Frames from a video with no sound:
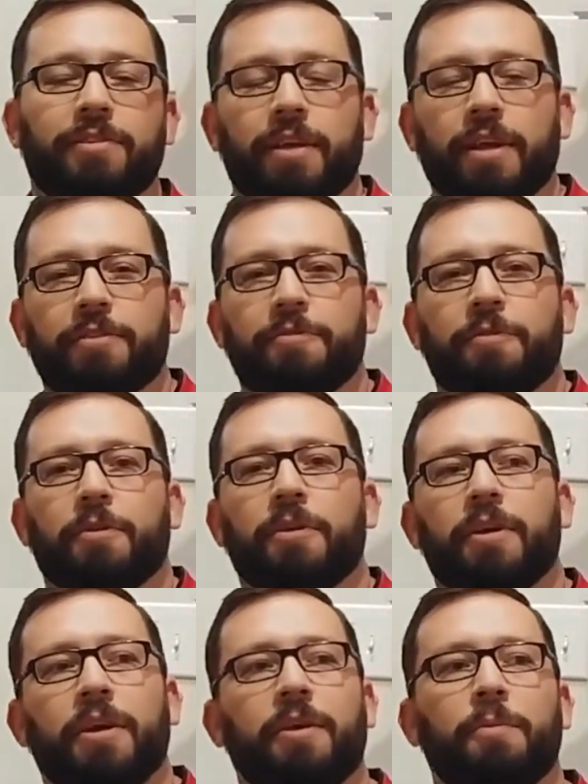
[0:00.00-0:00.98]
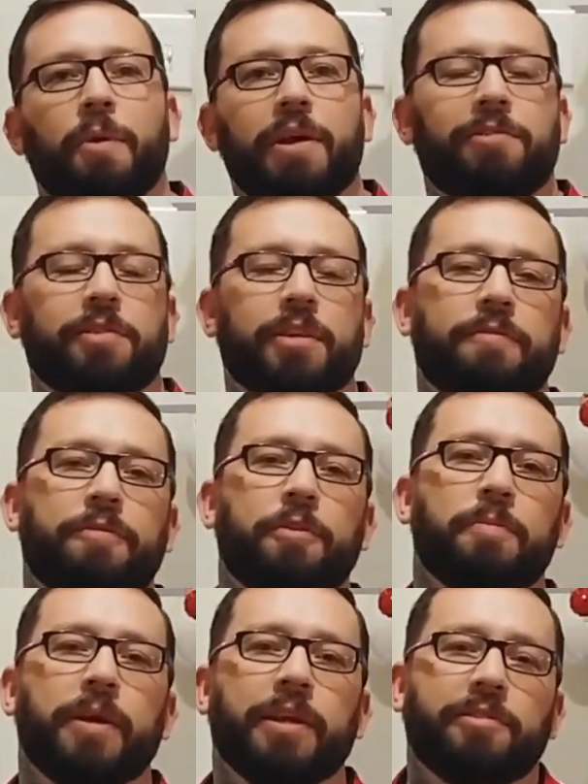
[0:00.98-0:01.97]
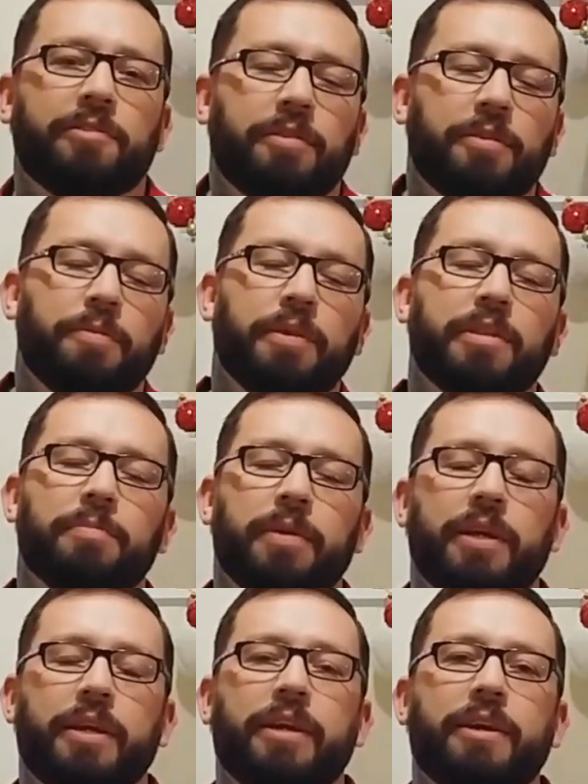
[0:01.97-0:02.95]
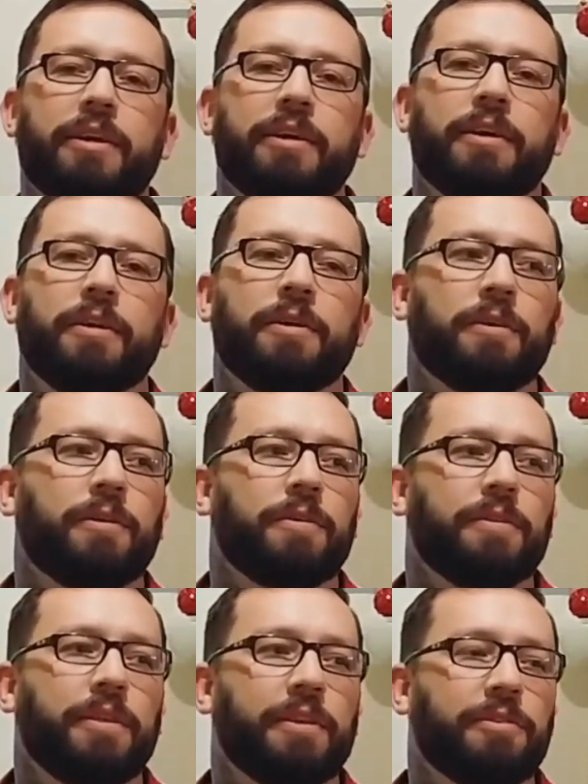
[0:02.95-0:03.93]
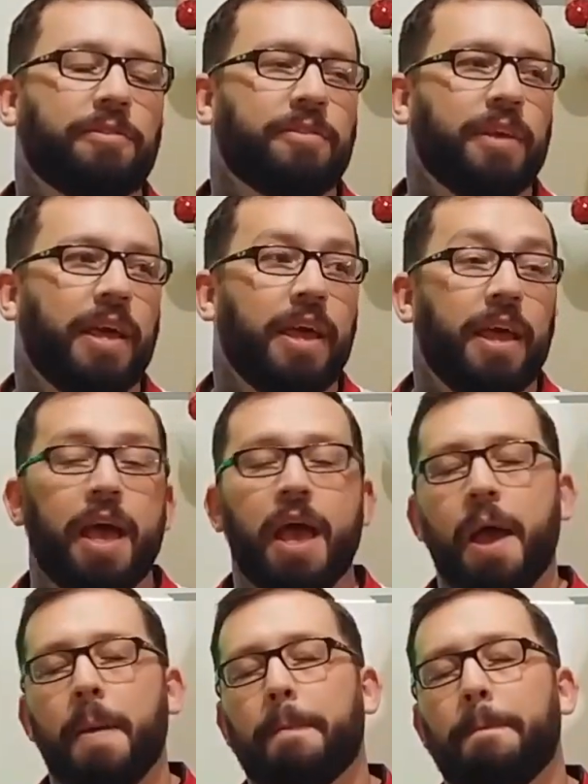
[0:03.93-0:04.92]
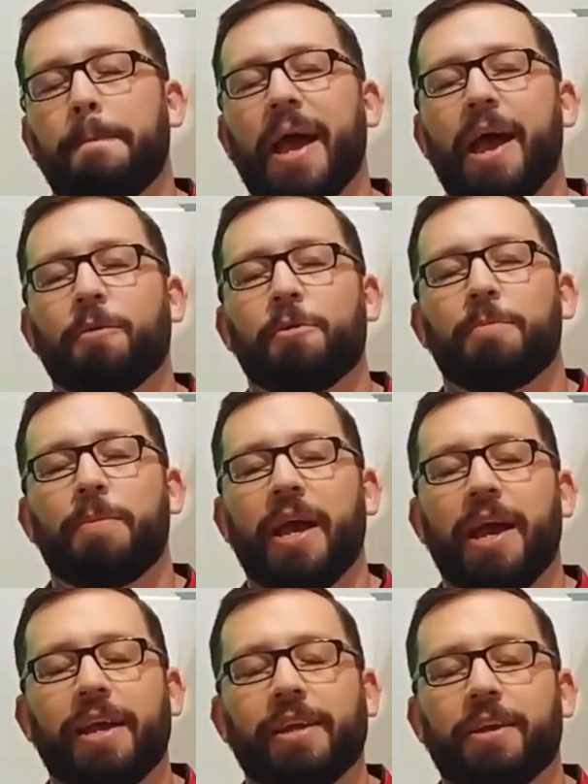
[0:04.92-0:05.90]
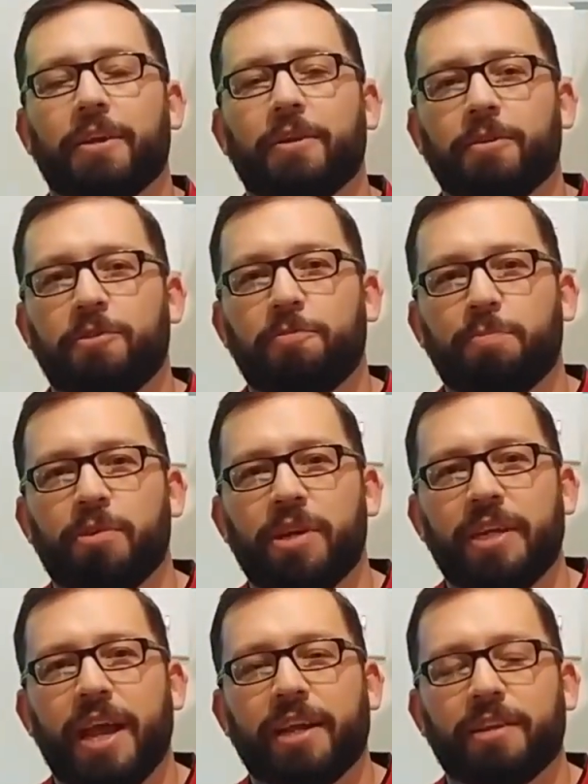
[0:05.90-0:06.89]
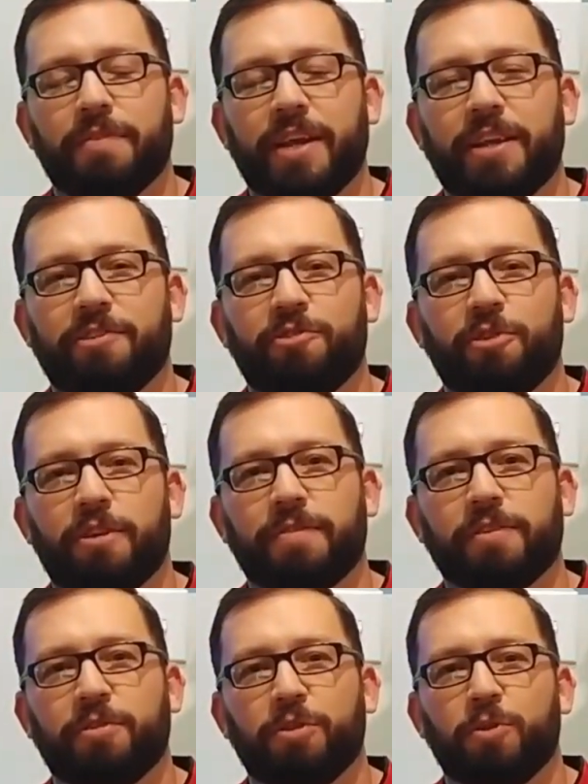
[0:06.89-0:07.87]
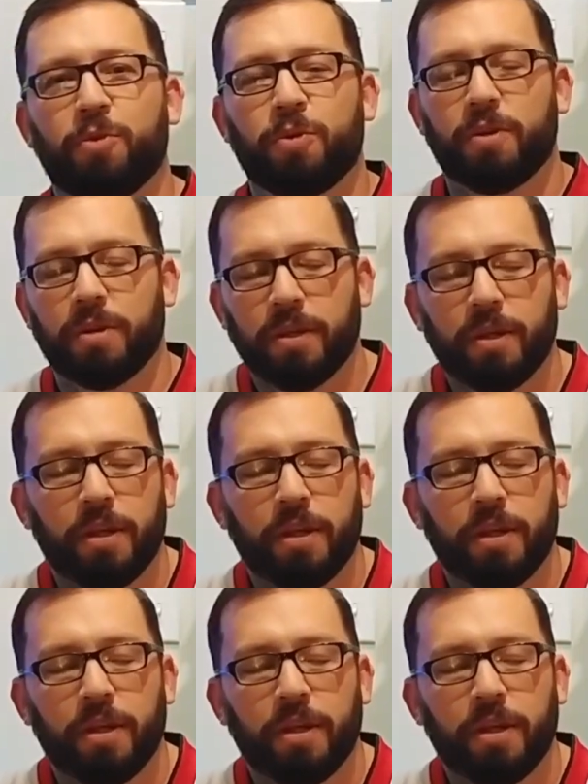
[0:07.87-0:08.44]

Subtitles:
Thanks for wasting a few minutes with me here on this Powerpak spring activated surface lure.